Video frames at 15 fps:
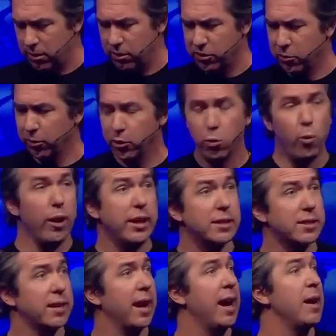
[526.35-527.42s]
So when the
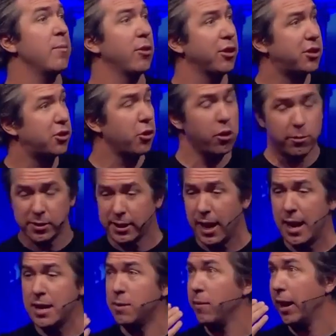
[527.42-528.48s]
winds came or the storms
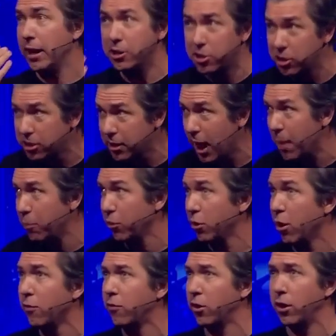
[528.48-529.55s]
came, it just toppled
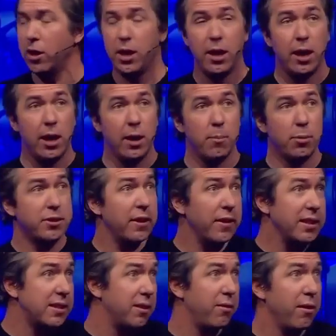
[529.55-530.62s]
over. But then
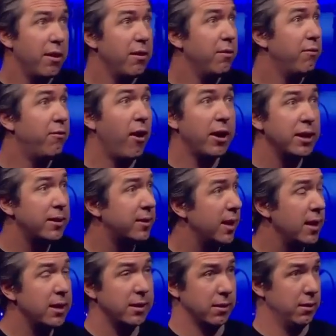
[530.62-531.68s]
they said, funny
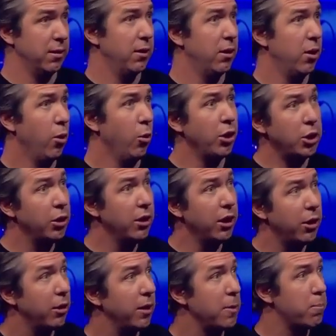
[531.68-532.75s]
thing, when you
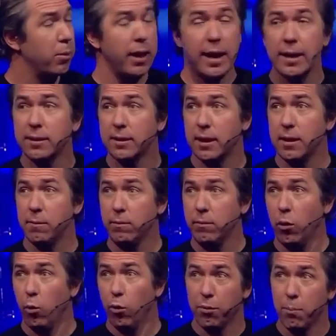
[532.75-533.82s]
literally plant
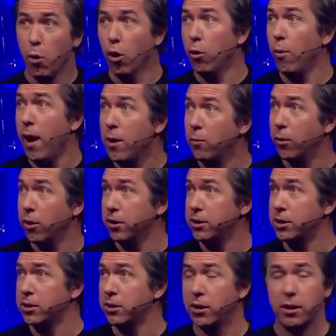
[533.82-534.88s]
them with more
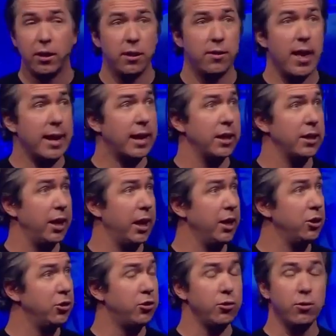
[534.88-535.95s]
redwoods, they can
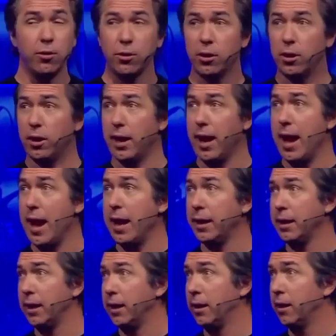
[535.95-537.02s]
endure
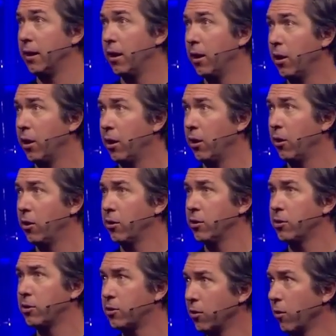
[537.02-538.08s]
any
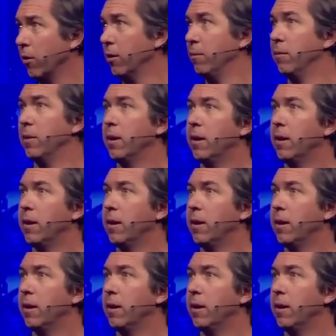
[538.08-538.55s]
storm.